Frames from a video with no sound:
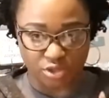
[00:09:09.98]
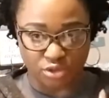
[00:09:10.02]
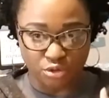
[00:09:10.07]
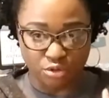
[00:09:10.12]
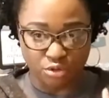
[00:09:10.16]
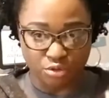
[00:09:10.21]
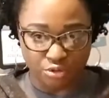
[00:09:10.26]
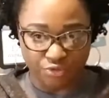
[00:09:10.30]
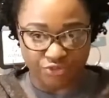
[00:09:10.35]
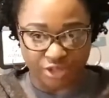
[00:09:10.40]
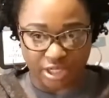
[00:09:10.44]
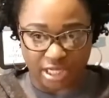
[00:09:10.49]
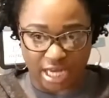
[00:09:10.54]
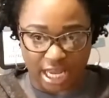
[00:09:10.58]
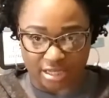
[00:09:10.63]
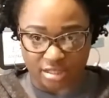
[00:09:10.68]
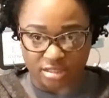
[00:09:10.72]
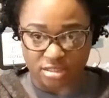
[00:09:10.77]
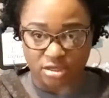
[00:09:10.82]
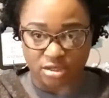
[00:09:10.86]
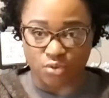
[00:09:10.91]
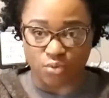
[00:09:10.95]
do you feel
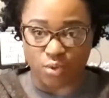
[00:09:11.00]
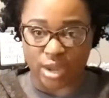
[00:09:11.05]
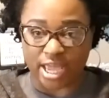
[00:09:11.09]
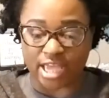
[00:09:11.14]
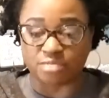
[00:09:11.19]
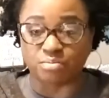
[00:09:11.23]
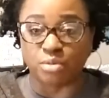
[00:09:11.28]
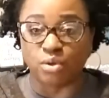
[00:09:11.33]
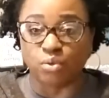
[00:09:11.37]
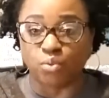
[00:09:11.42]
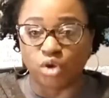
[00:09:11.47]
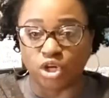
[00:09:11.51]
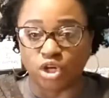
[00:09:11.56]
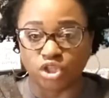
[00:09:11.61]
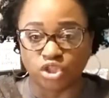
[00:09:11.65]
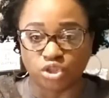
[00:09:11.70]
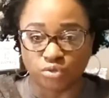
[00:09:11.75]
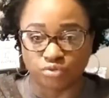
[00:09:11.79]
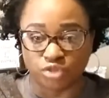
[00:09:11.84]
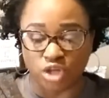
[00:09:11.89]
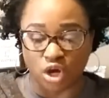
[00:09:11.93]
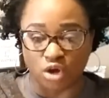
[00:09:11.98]
like it's harassment
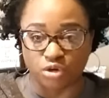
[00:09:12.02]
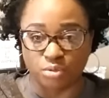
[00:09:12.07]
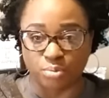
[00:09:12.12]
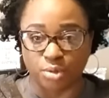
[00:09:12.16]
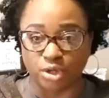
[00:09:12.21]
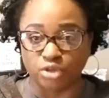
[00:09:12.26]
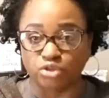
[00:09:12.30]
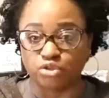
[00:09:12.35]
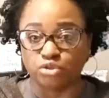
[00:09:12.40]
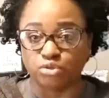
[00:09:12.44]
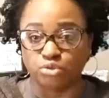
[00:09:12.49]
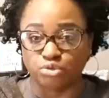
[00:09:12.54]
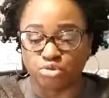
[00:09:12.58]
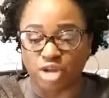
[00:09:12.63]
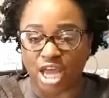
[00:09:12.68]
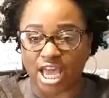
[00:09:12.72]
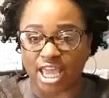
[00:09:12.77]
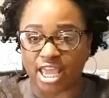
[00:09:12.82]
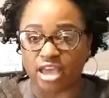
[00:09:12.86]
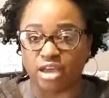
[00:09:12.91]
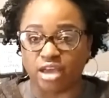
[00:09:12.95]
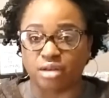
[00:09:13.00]
once you told the person you do
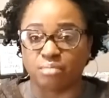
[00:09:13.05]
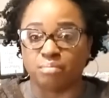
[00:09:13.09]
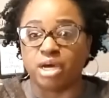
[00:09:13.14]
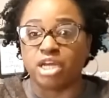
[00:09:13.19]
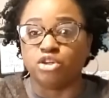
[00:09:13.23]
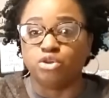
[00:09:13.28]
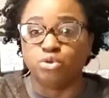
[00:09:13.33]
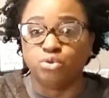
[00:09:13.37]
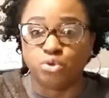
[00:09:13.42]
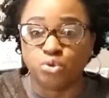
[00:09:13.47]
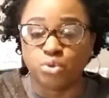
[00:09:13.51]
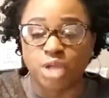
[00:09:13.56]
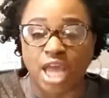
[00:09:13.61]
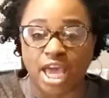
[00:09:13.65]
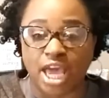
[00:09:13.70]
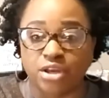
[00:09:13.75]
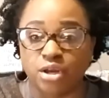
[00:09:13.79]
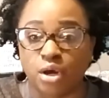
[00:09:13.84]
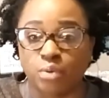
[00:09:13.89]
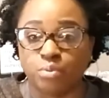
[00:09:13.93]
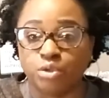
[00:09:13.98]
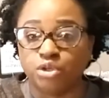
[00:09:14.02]
not have the money, you do
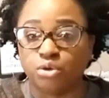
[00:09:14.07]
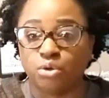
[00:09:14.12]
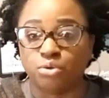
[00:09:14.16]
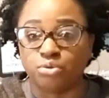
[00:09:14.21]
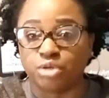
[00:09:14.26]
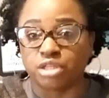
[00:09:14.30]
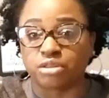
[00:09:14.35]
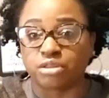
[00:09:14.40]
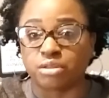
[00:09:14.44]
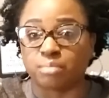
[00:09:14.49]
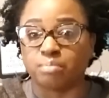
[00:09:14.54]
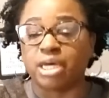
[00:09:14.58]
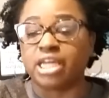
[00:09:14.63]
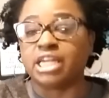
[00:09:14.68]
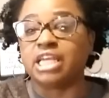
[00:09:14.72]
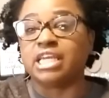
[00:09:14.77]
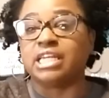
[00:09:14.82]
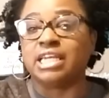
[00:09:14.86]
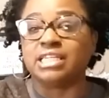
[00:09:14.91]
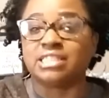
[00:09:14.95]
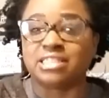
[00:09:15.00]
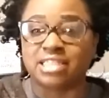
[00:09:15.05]
not know when you're going to get the
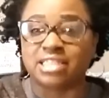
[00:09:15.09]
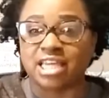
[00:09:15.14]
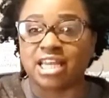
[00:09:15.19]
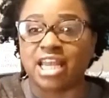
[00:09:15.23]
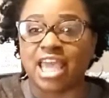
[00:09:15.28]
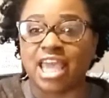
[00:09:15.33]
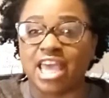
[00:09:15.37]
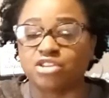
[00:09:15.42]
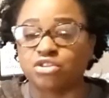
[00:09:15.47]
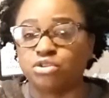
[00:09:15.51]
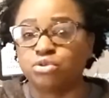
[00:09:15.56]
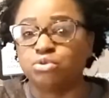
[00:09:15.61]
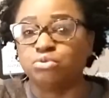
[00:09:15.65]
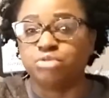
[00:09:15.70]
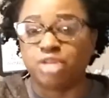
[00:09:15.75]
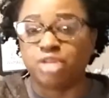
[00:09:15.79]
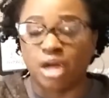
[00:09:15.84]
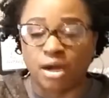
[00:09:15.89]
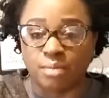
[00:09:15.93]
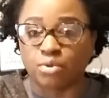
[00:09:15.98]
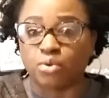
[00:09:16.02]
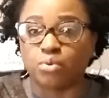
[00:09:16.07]
money, and they started asking you
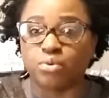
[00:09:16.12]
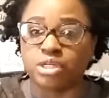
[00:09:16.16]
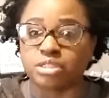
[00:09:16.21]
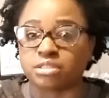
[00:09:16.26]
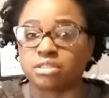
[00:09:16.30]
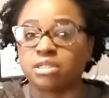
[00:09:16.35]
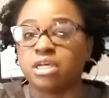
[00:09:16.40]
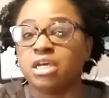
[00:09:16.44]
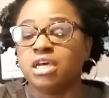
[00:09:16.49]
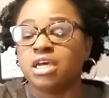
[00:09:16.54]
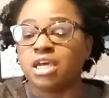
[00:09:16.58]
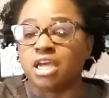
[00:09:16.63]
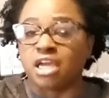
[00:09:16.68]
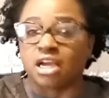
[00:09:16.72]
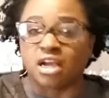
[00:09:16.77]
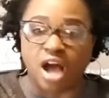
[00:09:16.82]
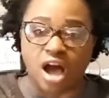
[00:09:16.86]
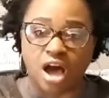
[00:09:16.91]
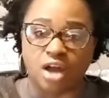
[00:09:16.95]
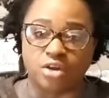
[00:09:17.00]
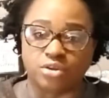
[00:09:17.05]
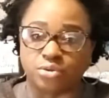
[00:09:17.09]
dumb questions
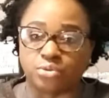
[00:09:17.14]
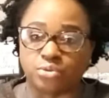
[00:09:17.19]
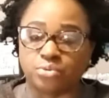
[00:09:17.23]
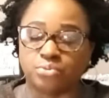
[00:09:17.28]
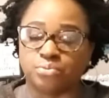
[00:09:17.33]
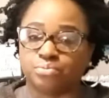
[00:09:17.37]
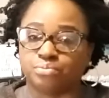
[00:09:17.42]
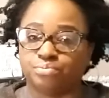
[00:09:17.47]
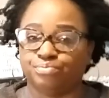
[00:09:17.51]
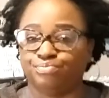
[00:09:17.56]
and calling you?